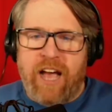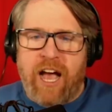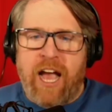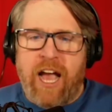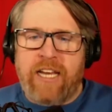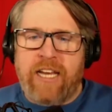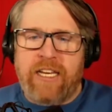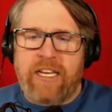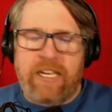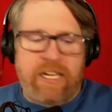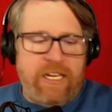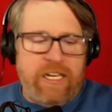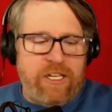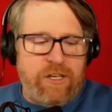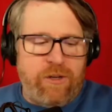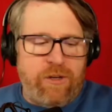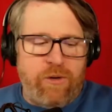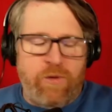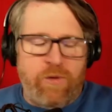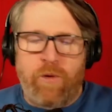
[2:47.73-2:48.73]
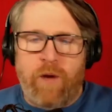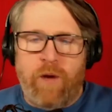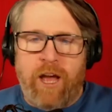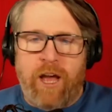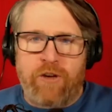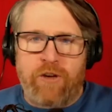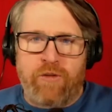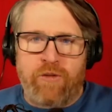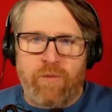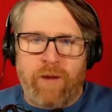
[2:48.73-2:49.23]
I need to
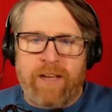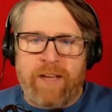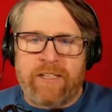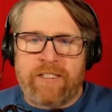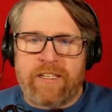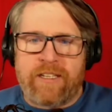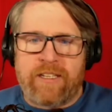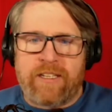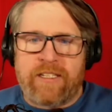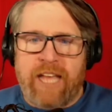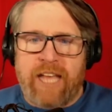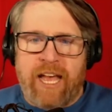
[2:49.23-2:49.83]
address this